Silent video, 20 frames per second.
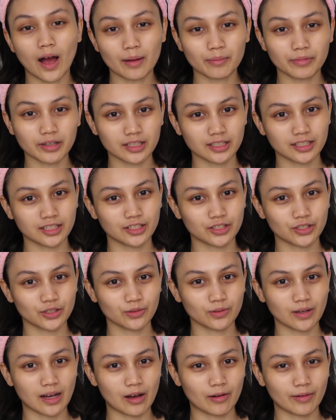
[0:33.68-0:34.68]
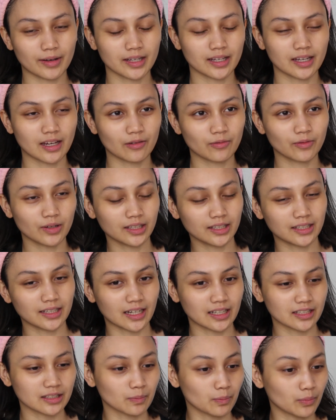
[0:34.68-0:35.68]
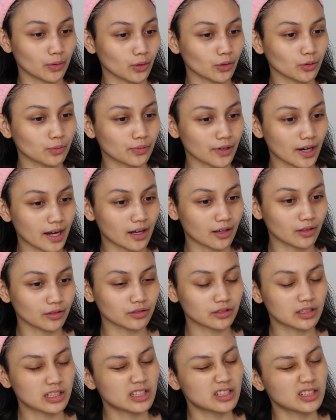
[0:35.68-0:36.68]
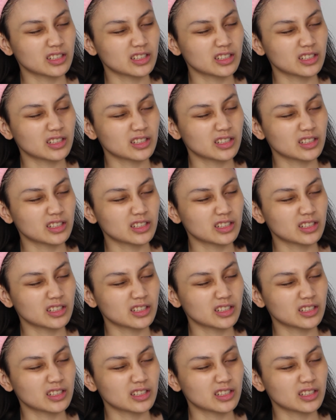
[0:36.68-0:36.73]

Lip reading: I'm going to teach you how I get really nice bold brows.